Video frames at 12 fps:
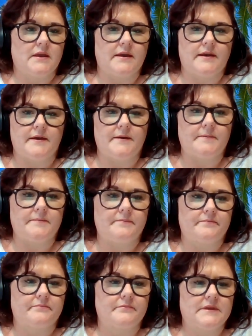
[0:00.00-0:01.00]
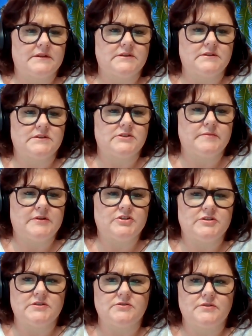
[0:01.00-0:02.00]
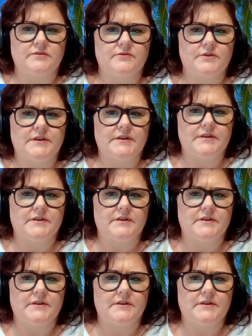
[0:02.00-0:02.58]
Um, and did you mention the duty free?